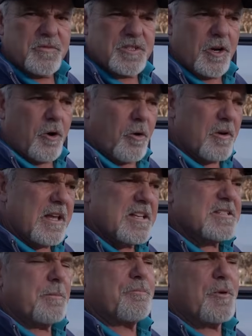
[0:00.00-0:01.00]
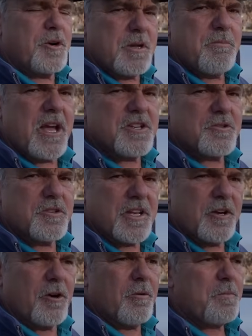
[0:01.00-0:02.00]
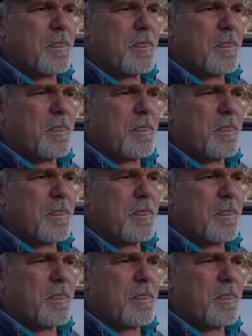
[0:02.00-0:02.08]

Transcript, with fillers: So it's a pretty major deal.